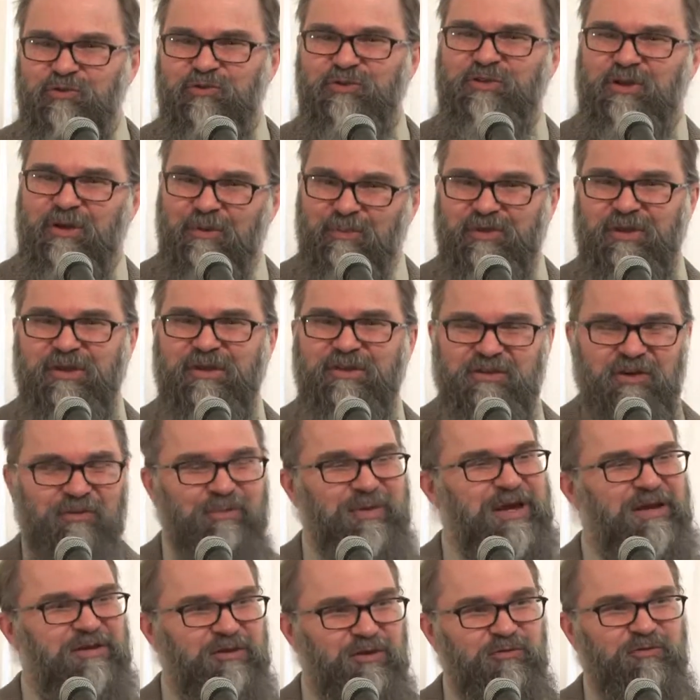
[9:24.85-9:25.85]
something to
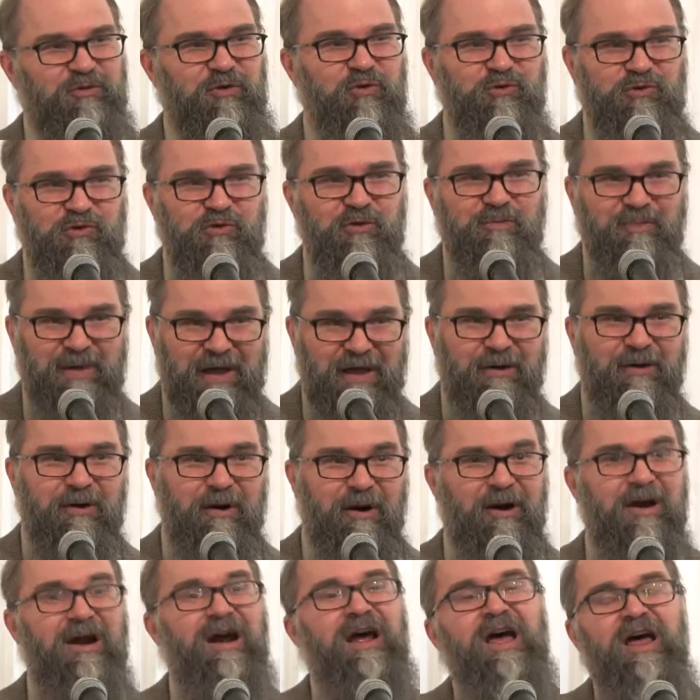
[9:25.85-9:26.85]
make the future
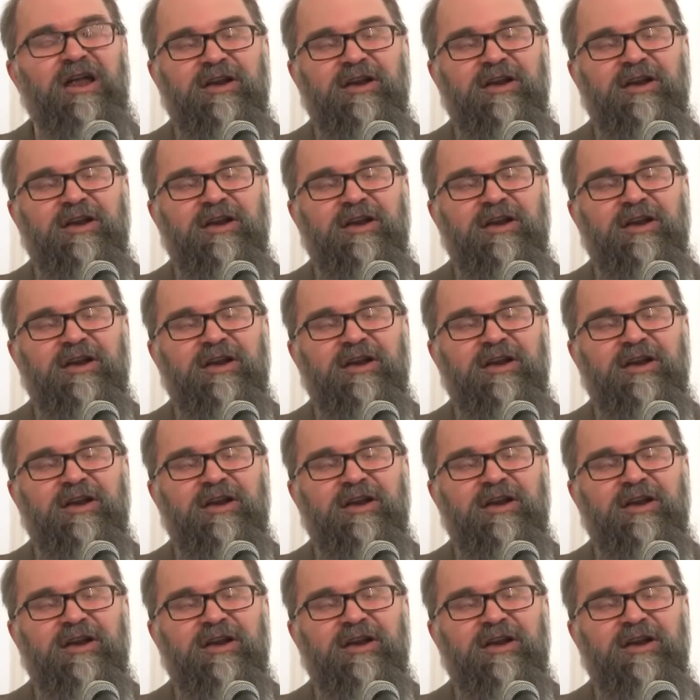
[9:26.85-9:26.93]
better,